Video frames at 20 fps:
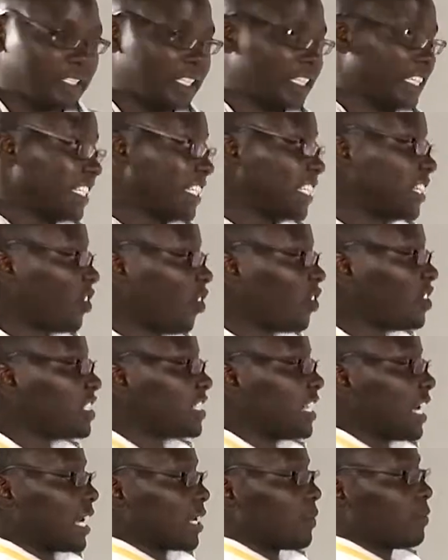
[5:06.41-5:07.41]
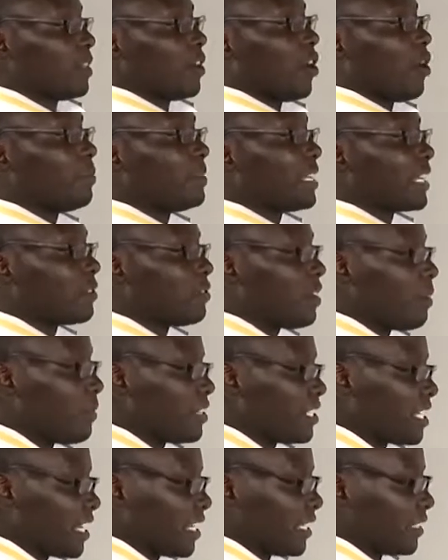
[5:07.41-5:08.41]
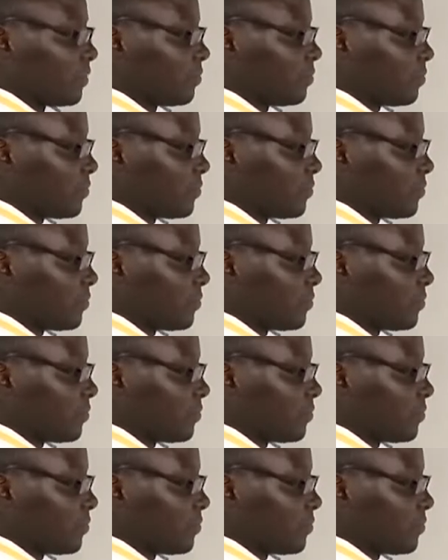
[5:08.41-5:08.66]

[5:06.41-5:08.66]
in contact with the object we are measuring.